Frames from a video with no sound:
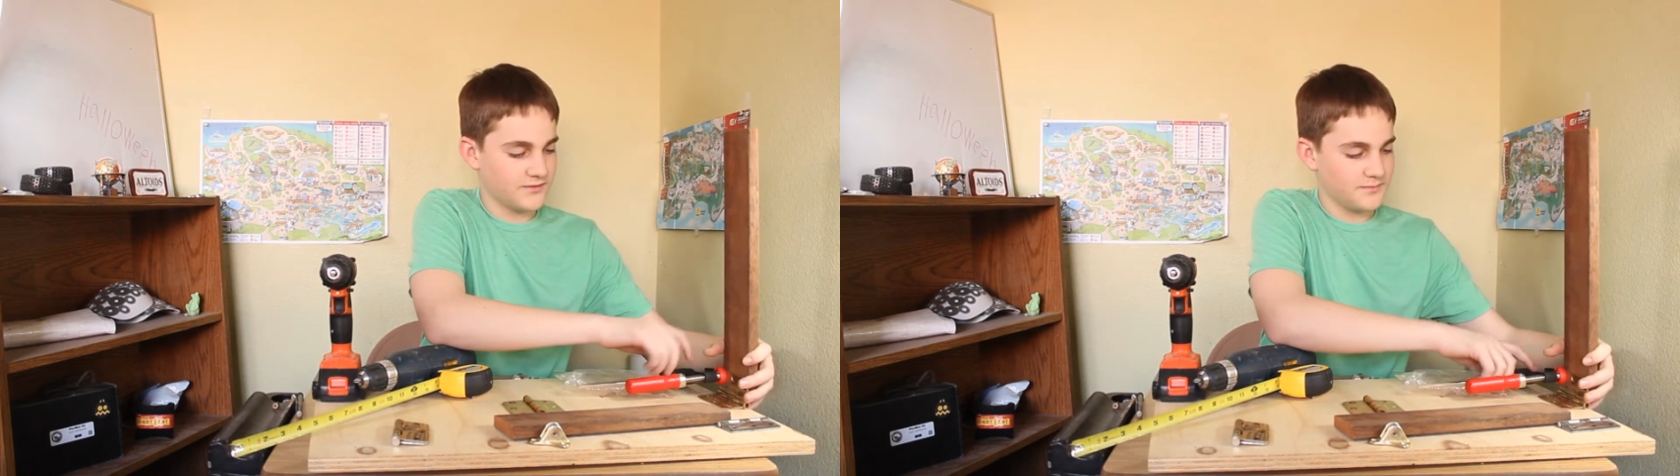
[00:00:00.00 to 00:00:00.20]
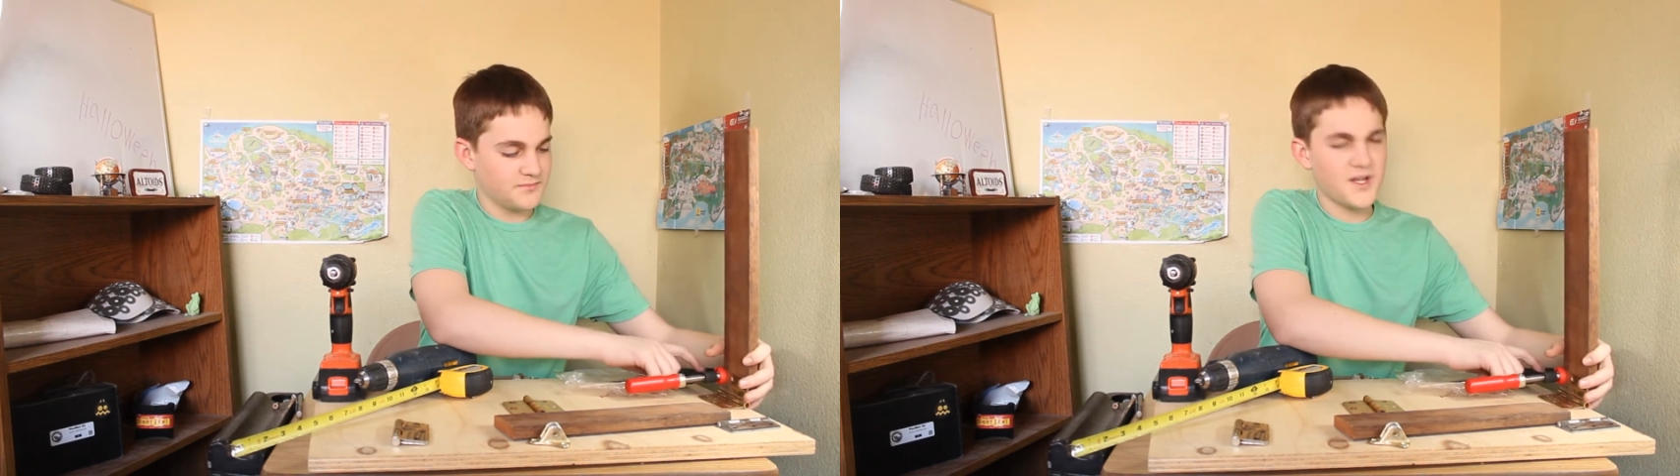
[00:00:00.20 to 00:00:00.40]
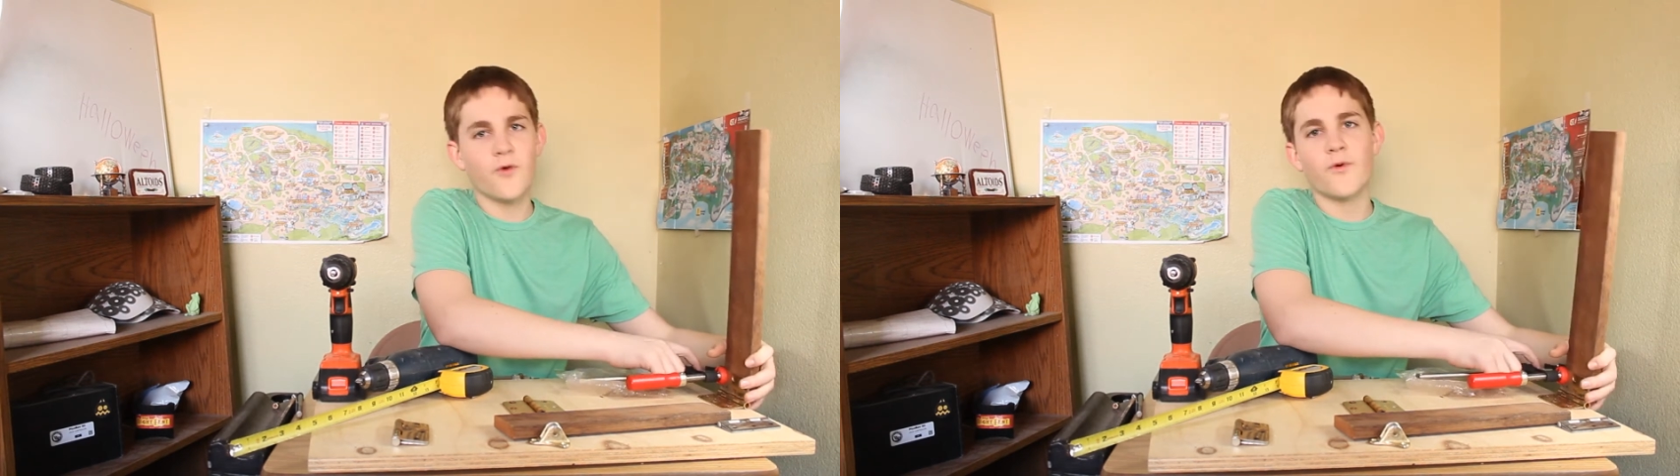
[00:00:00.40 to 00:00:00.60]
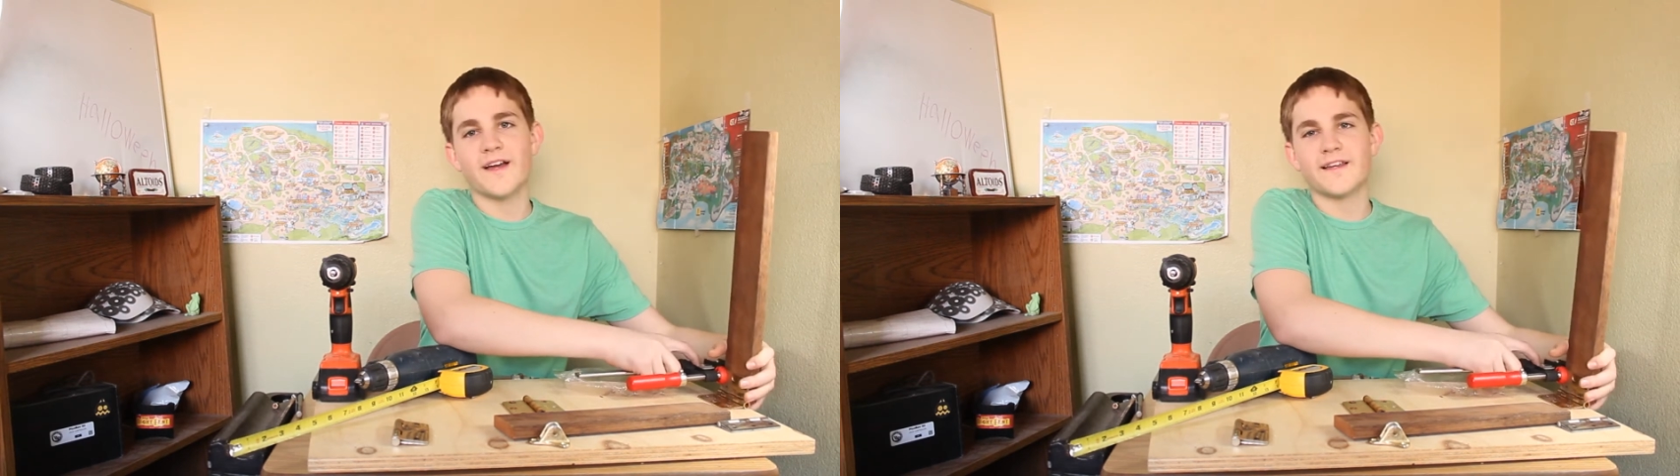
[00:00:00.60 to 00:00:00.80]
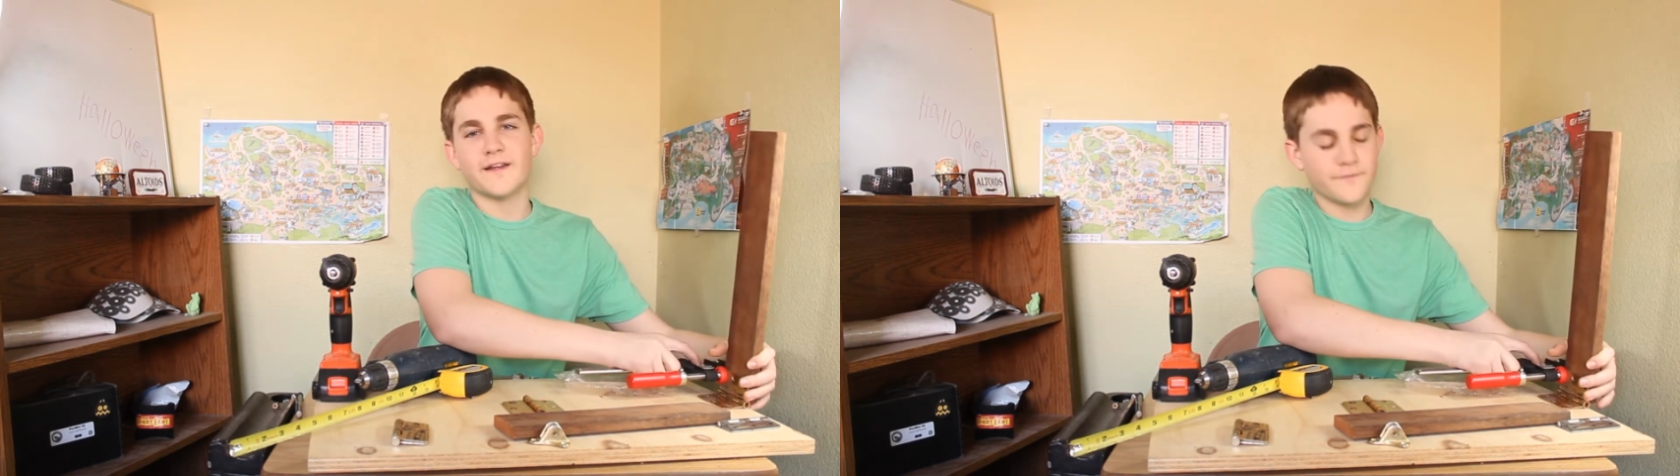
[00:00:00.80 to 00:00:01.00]
not
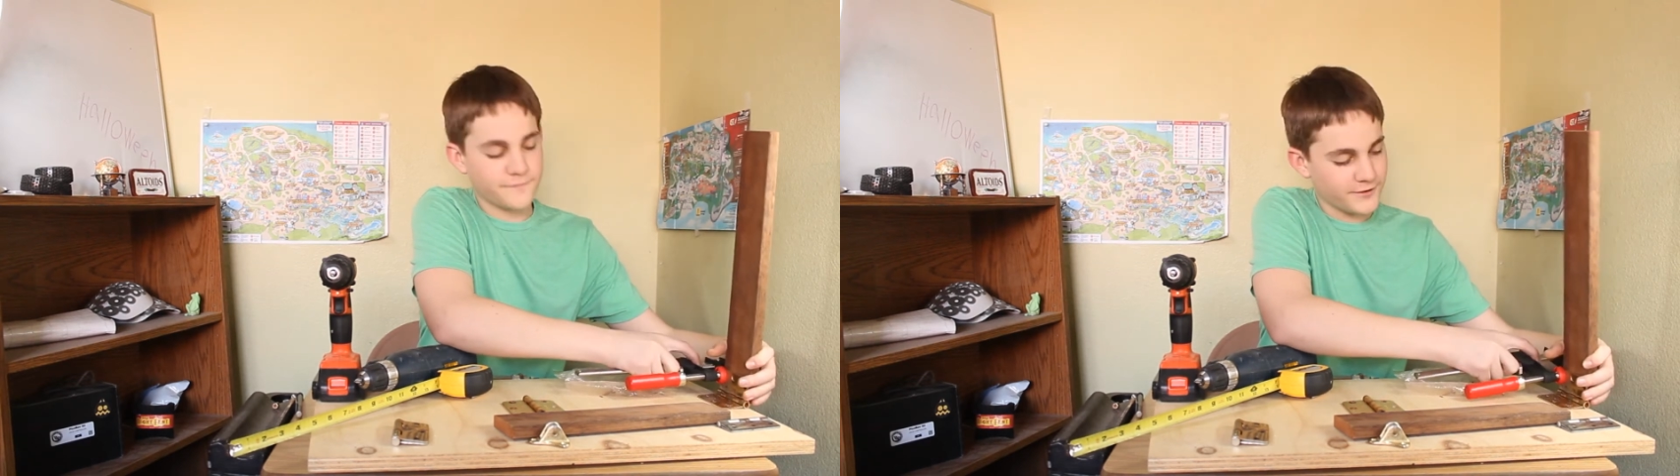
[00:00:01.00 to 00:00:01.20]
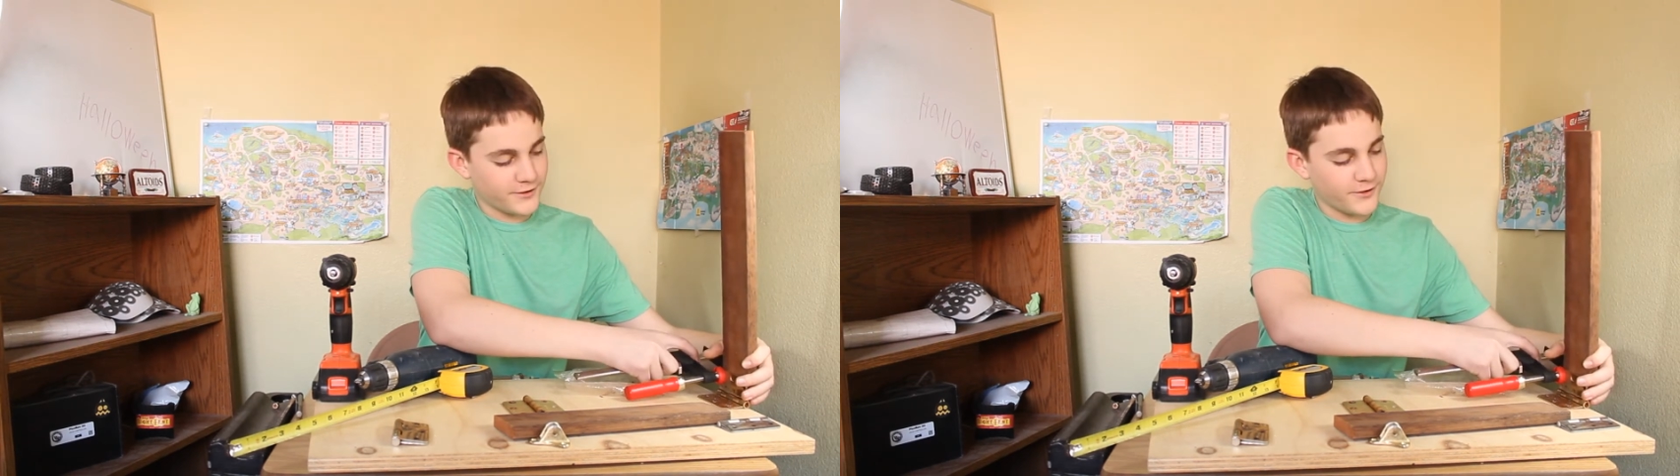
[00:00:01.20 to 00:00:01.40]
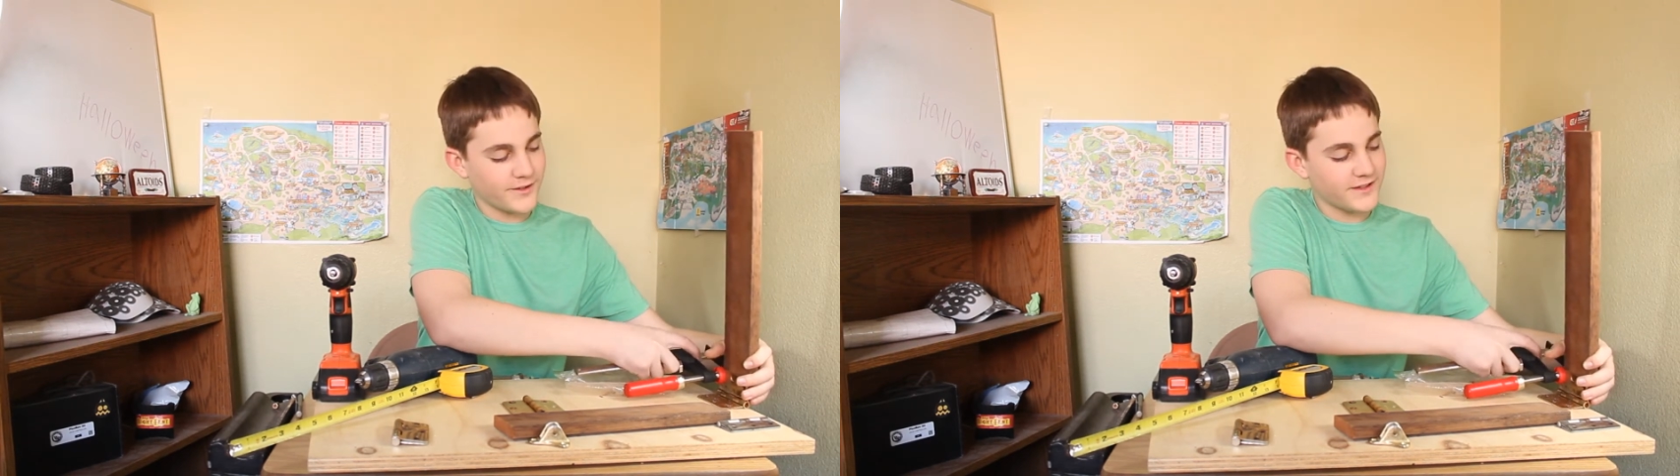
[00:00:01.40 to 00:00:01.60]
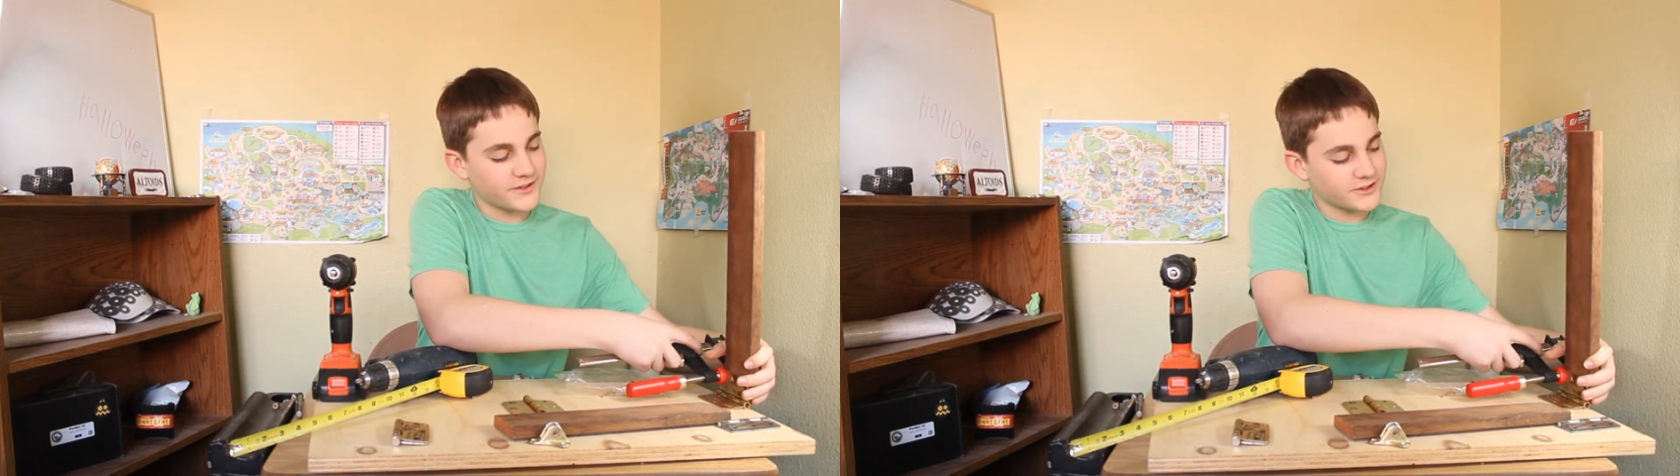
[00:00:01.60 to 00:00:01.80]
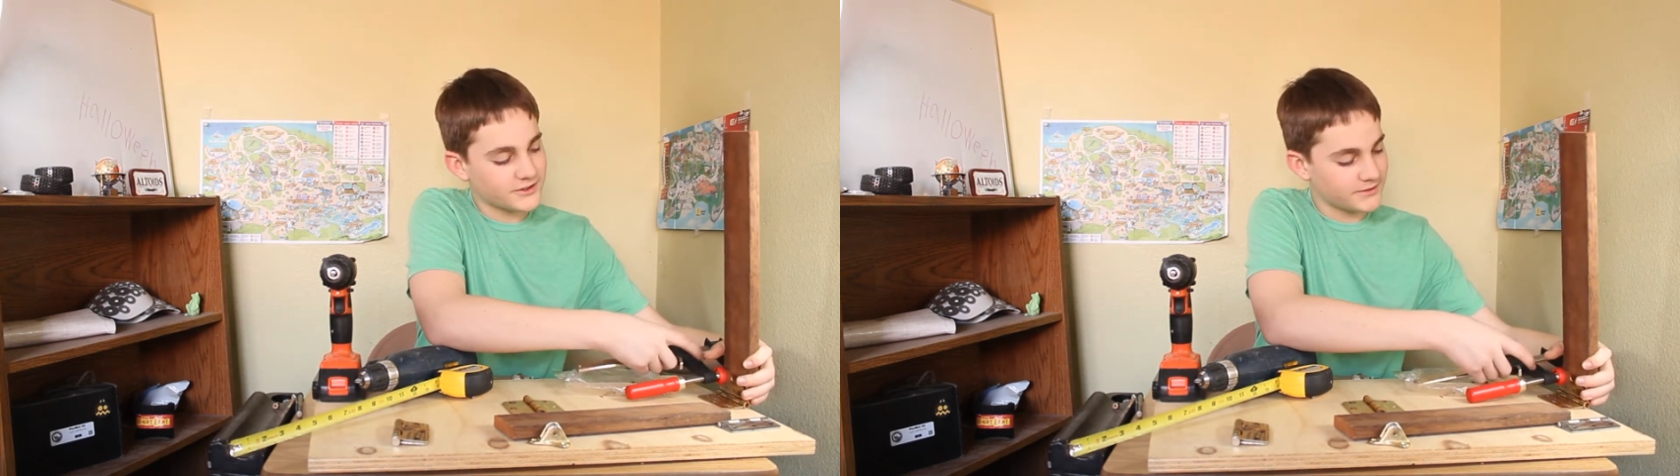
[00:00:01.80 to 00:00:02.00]
wide enough for the whole hinge.